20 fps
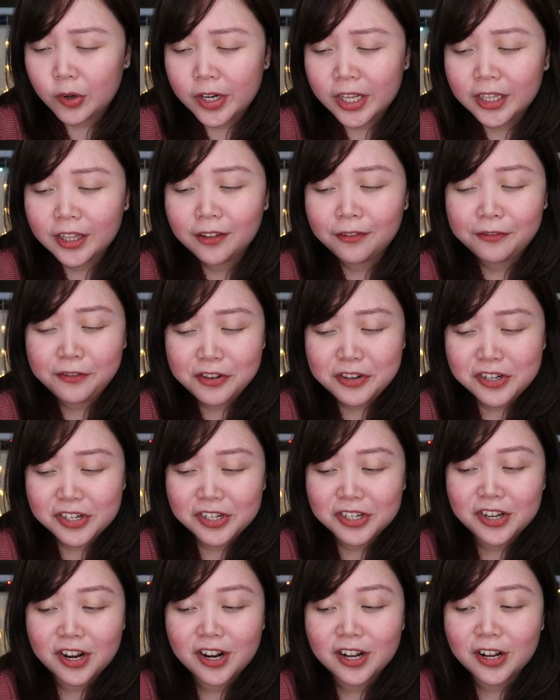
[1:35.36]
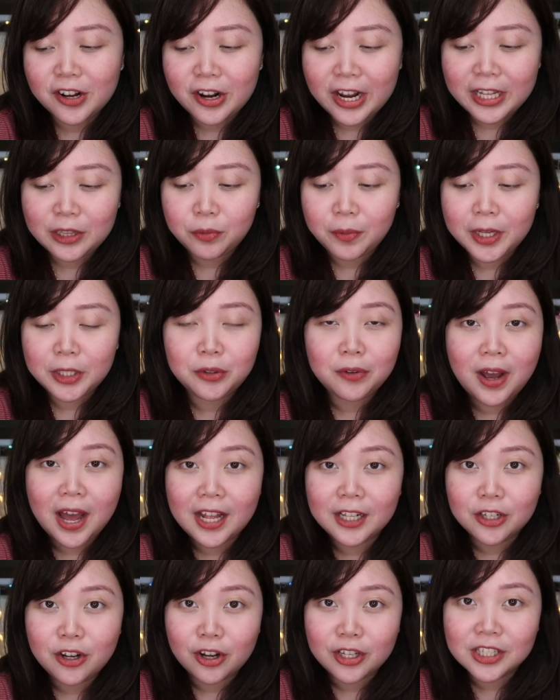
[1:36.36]
reed diffusers are a great way to
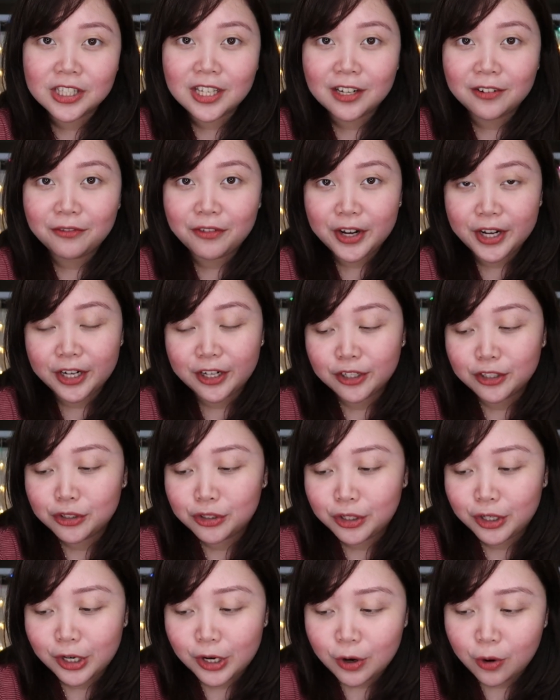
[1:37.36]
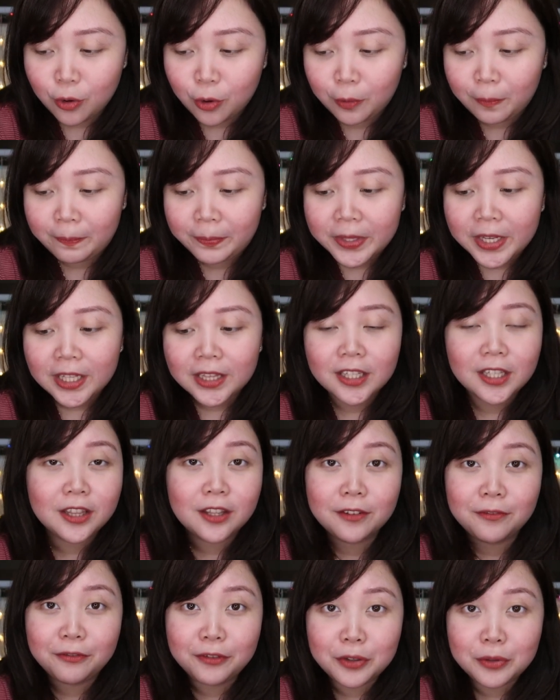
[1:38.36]
add constant fragrance to your home. The
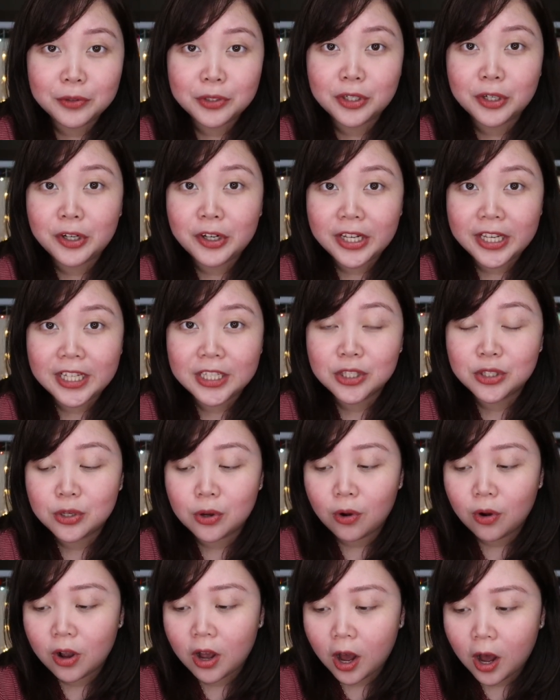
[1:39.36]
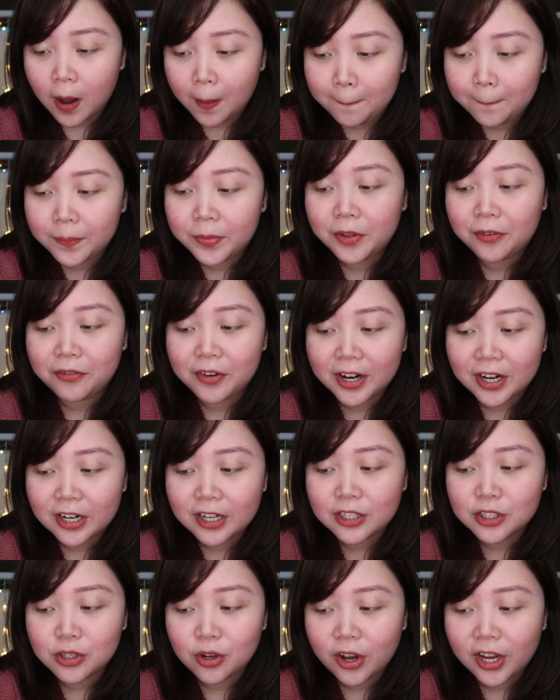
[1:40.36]
diffuser reeds soak up the
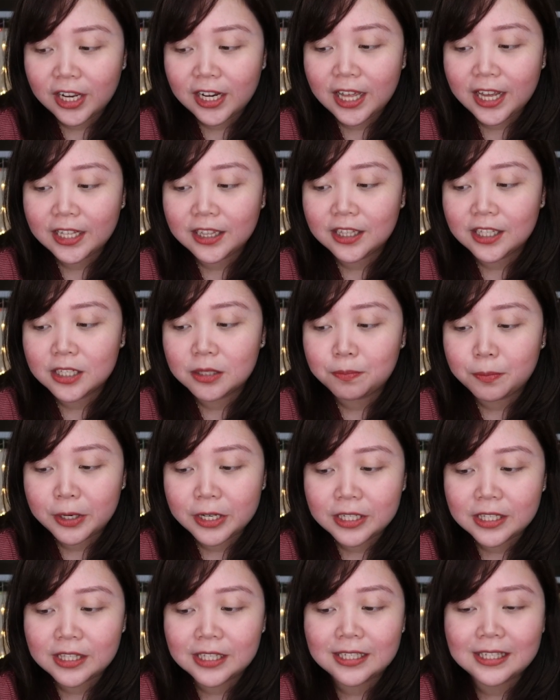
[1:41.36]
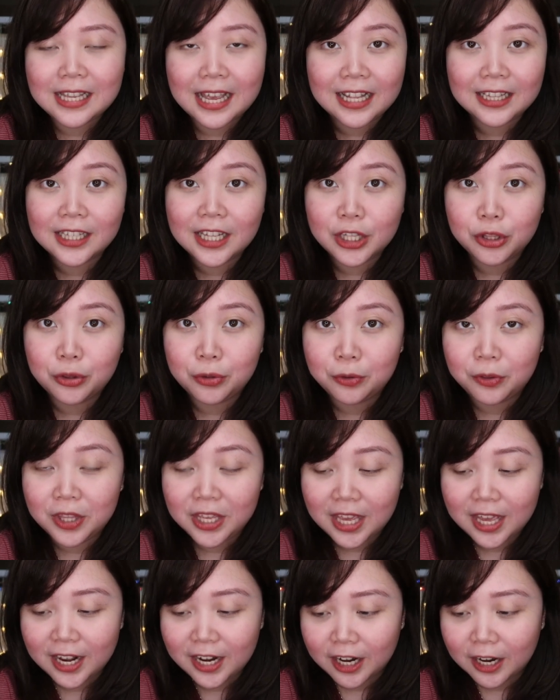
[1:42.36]
fragrance oil and disperse the scent into
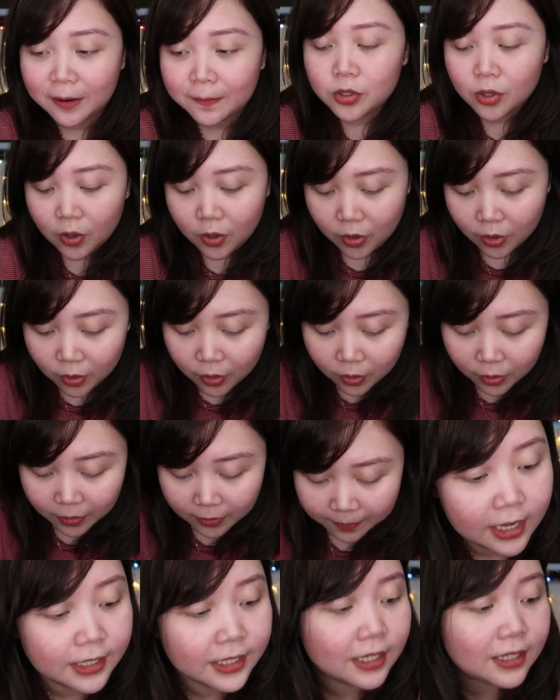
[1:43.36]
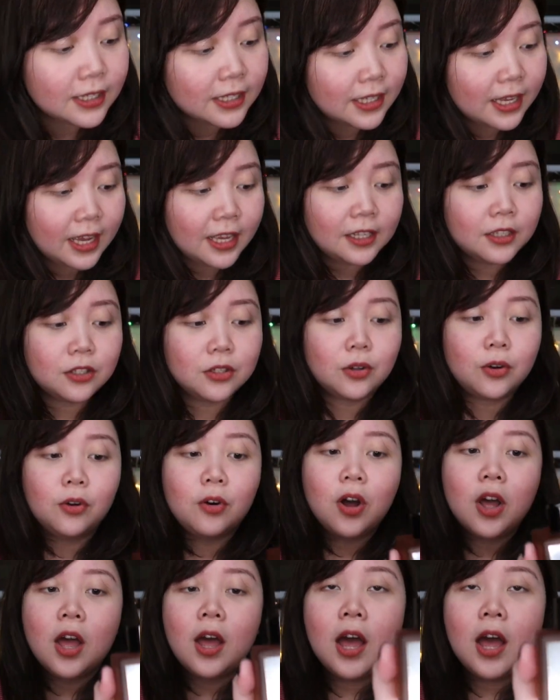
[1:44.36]
the air. So, as it said, so,